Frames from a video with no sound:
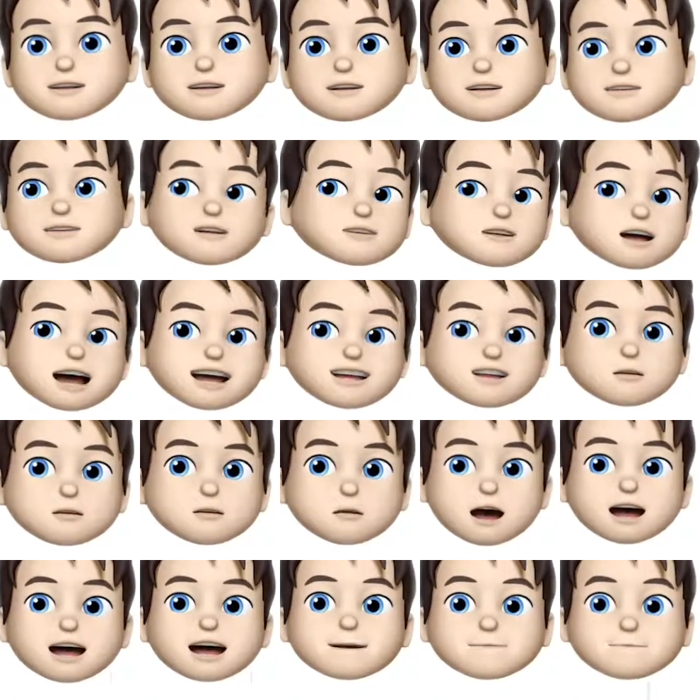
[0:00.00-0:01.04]
Don't like the
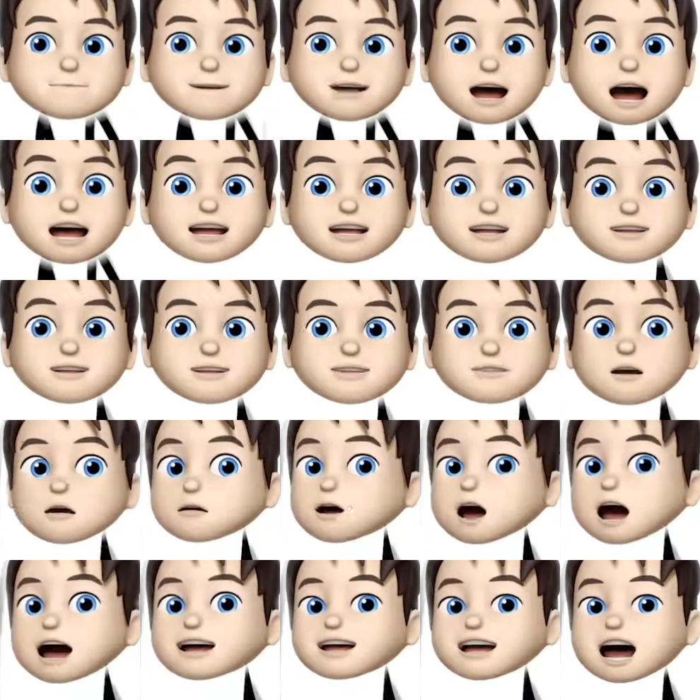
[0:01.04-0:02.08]
way it bends?
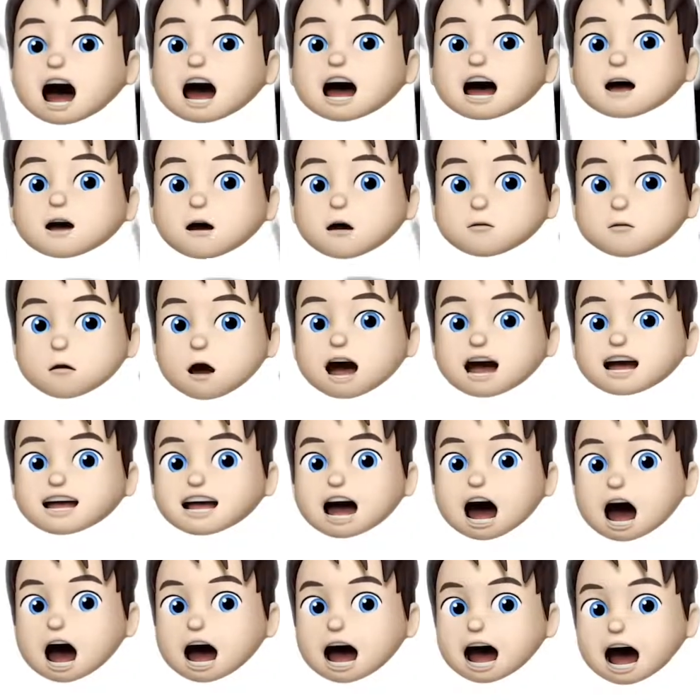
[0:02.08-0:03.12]
Don't like that way
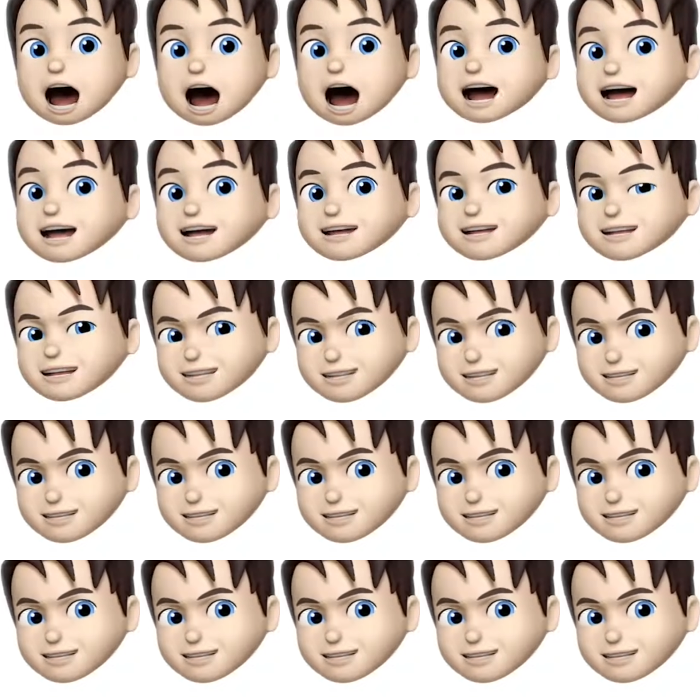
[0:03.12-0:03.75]
that line is